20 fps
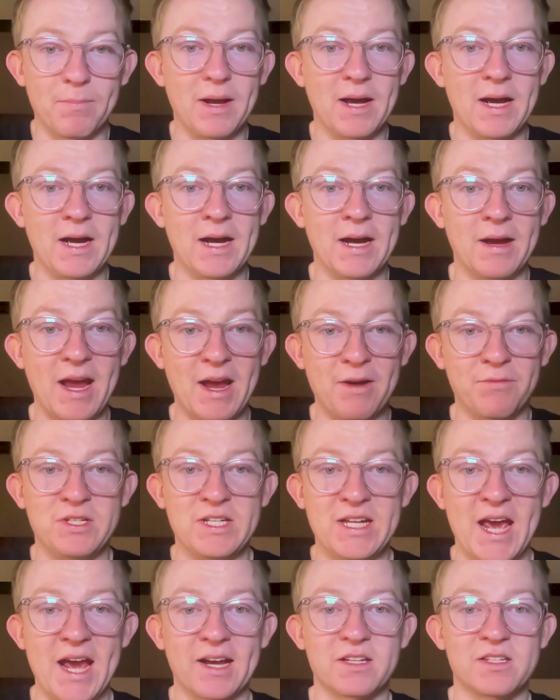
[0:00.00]

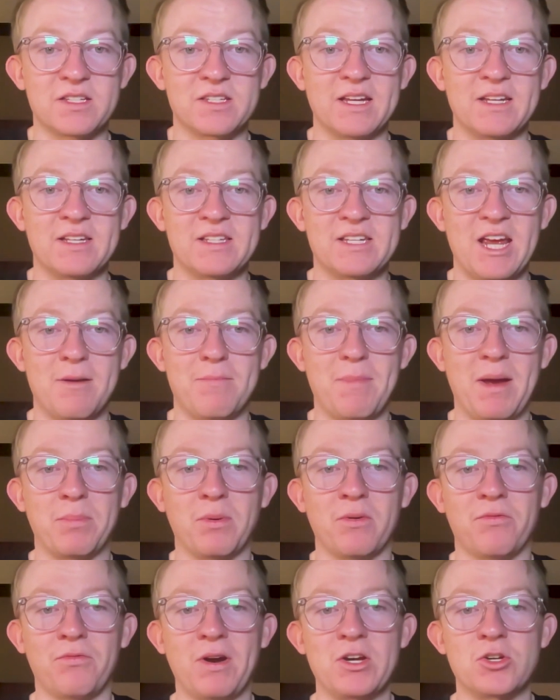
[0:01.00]
FTX and Sam
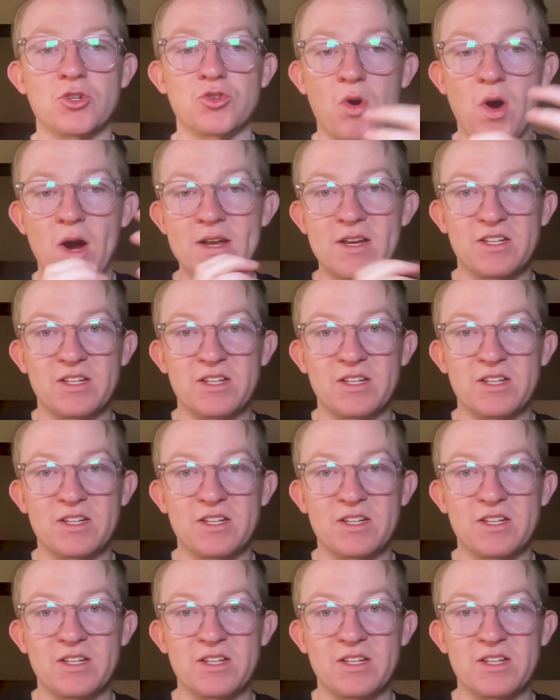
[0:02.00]
Bankman-Fried trying